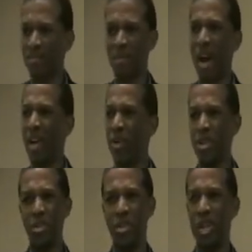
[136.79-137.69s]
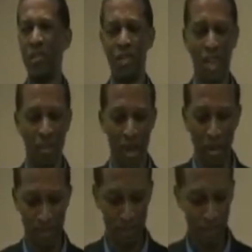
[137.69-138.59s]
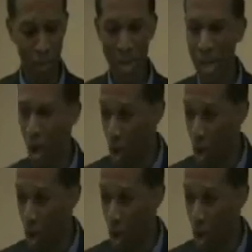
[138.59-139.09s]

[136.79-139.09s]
Minor issue, don't even think about it.